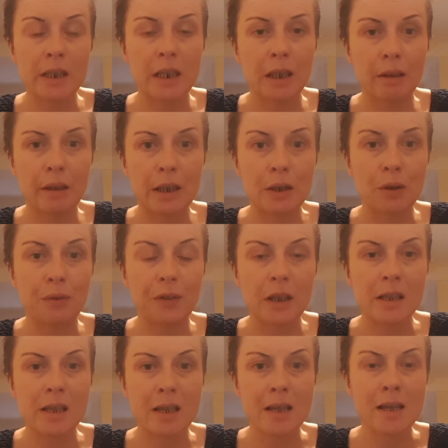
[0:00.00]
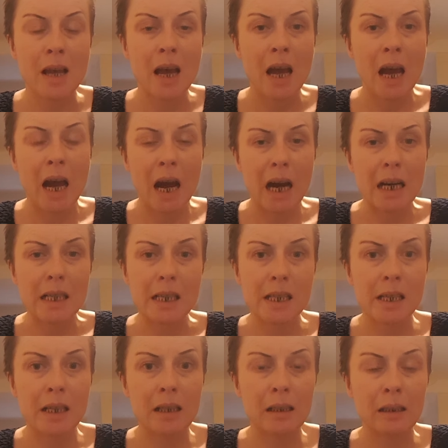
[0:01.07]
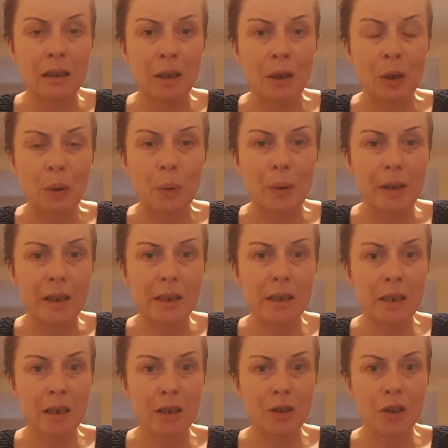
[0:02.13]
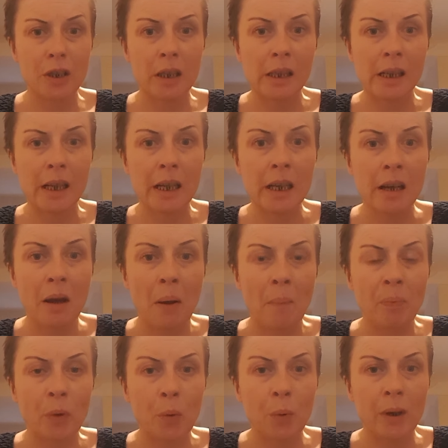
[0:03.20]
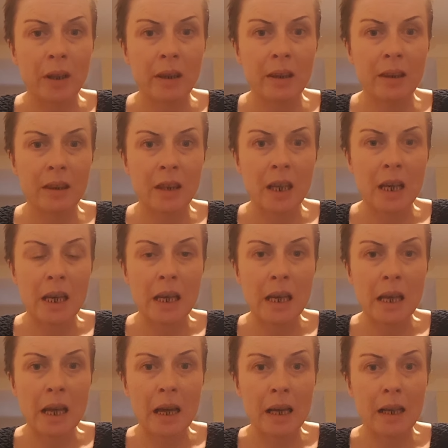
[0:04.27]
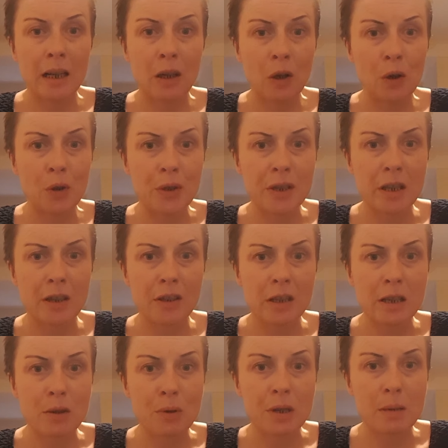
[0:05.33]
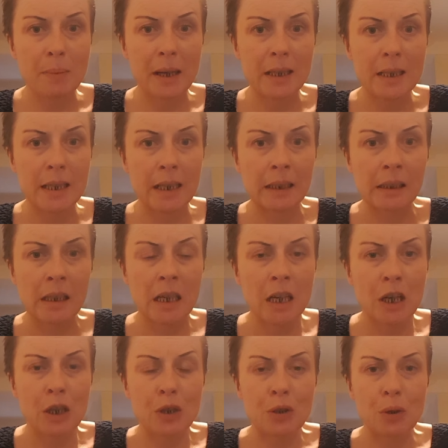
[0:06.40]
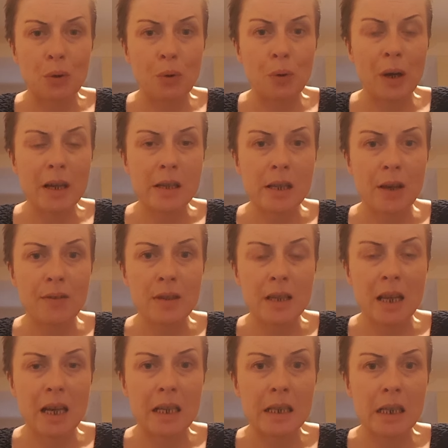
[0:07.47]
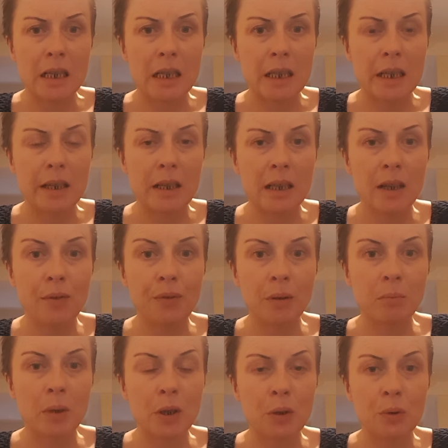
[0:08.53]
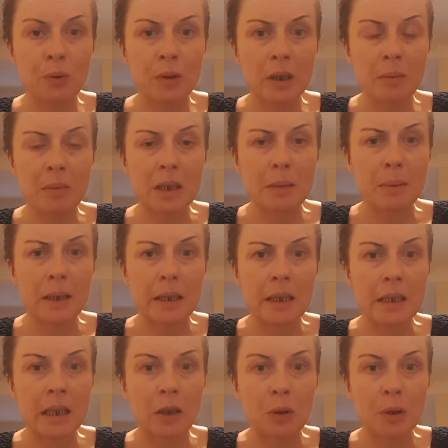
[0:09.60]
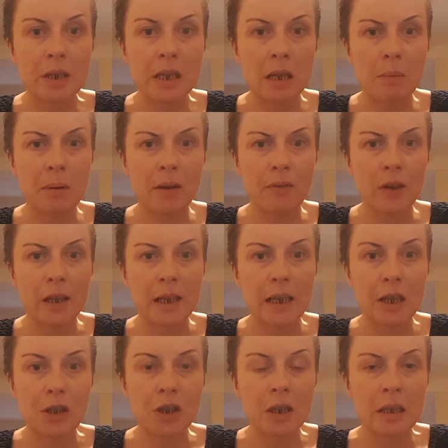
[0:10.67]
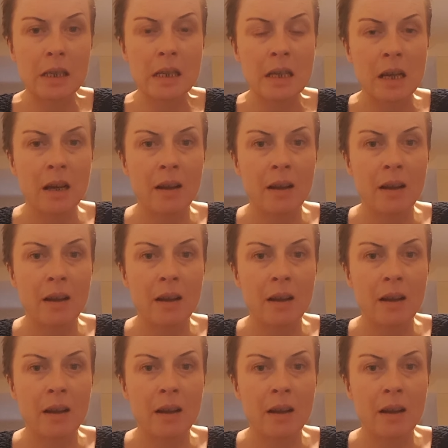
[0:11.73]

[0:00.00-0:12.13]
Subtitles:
serious offences are still quite cheeky with the laws they're disrespecting. So as I've said, I live on my own. I'm experiencing RTB violations.